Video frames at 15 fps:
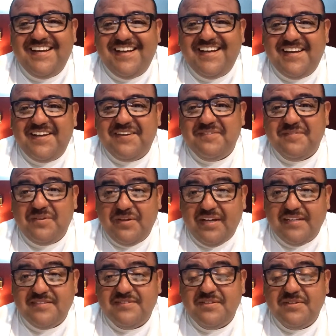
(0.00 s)
there.
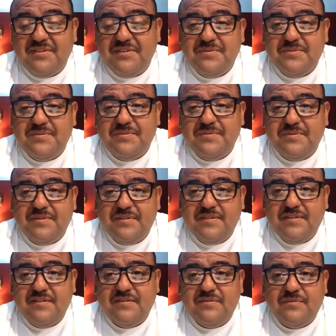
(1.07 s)
Okay, so
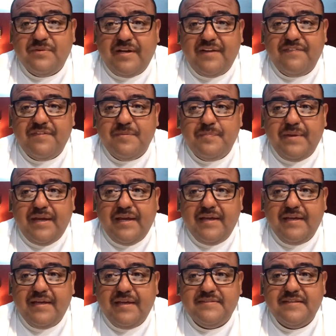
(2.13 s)
right off the
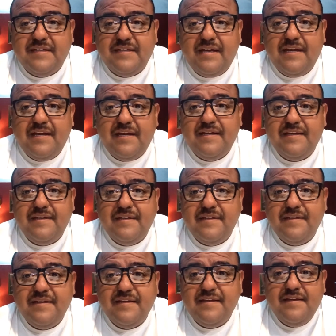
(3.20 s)
bat,
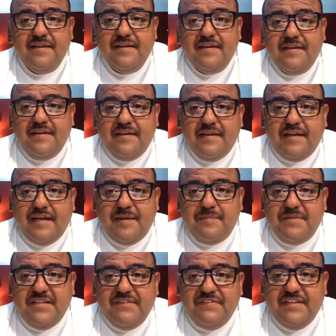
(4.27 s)
I
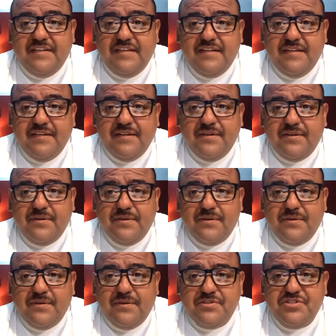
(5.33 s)
am leaving
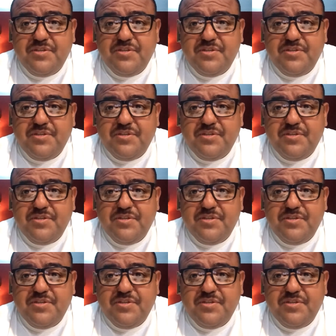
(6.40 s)
here,